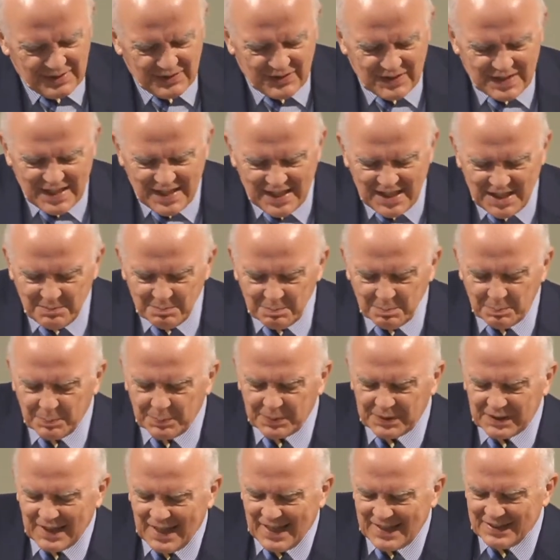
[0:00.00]
the
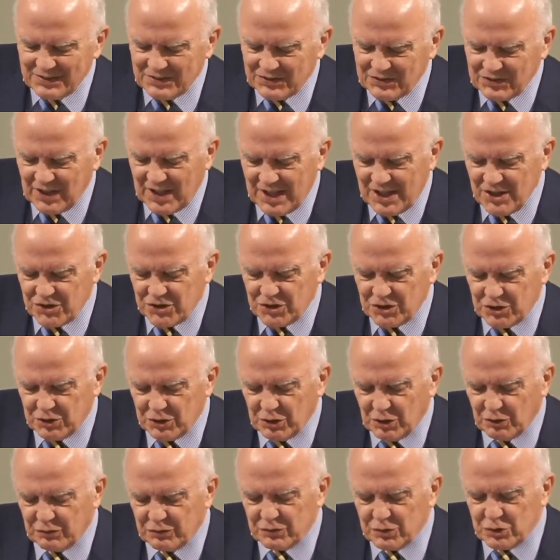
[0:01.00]

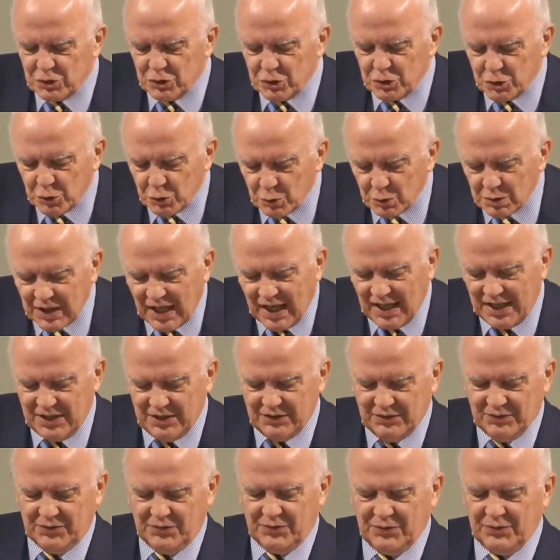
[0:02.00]
implantation of new
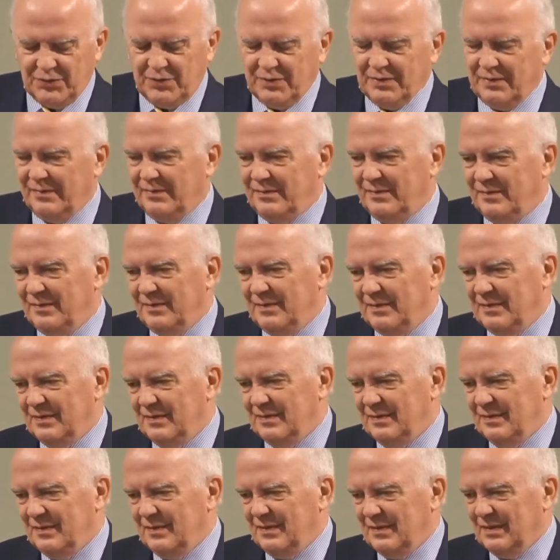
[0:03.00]
life
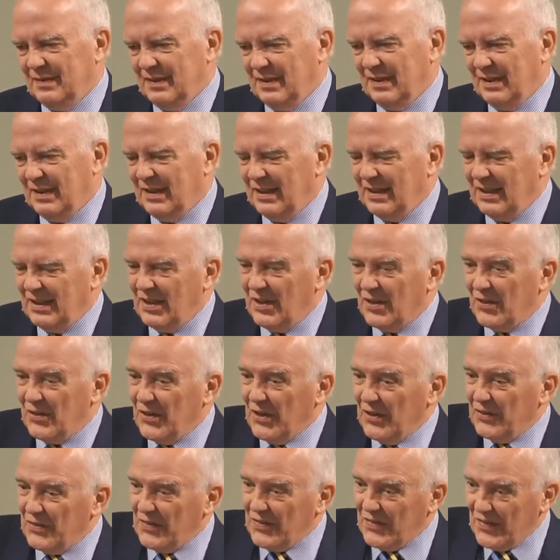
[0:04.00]

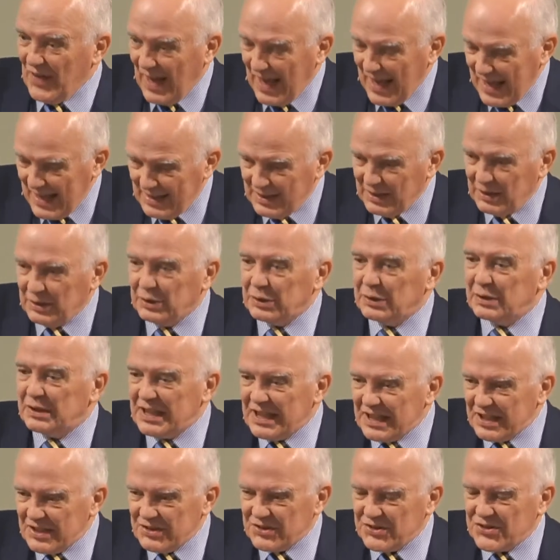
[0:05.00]
that then
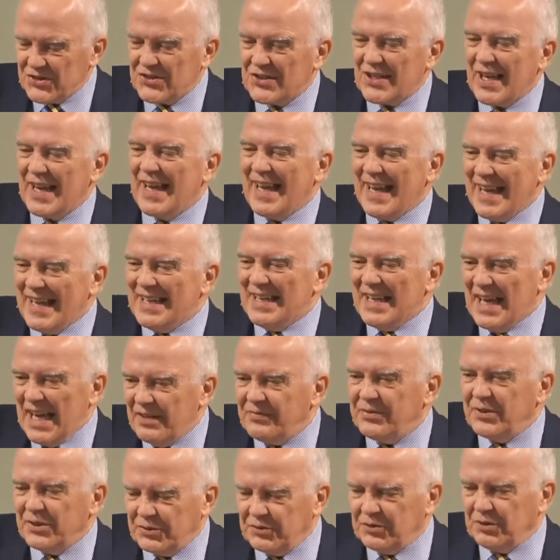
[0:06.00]
leads
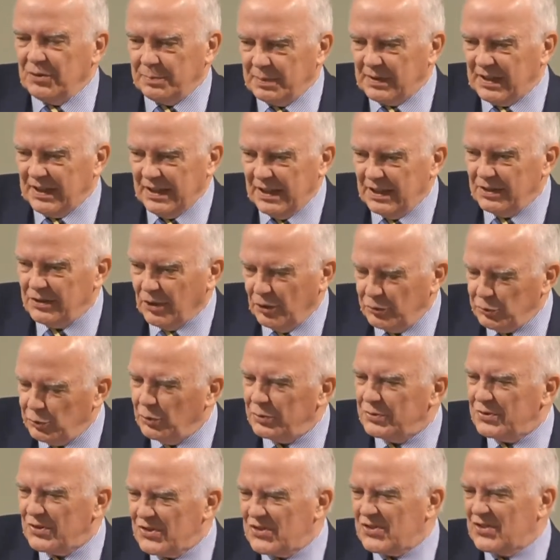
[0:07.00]
inevitably, now
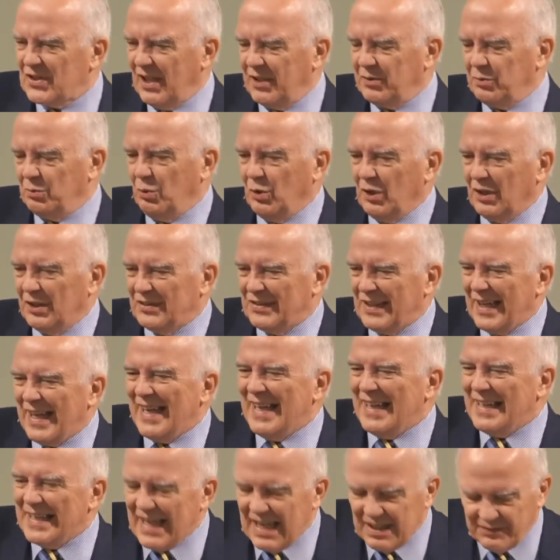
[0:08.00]
notice that word,
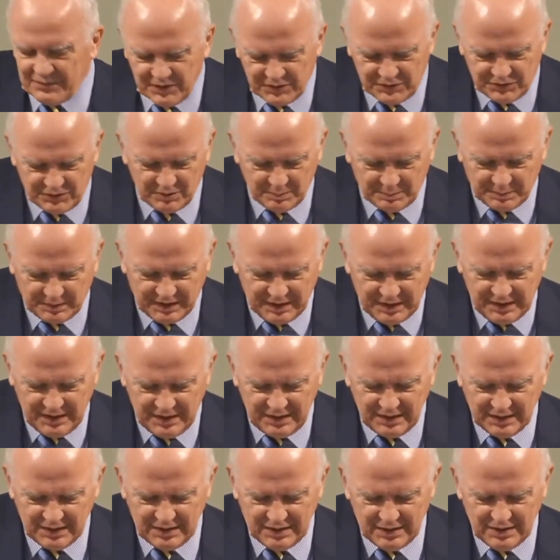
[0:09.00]

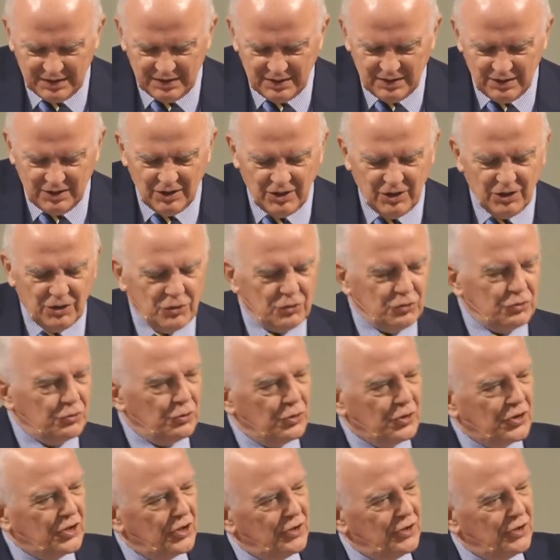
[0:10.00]
inevitably, to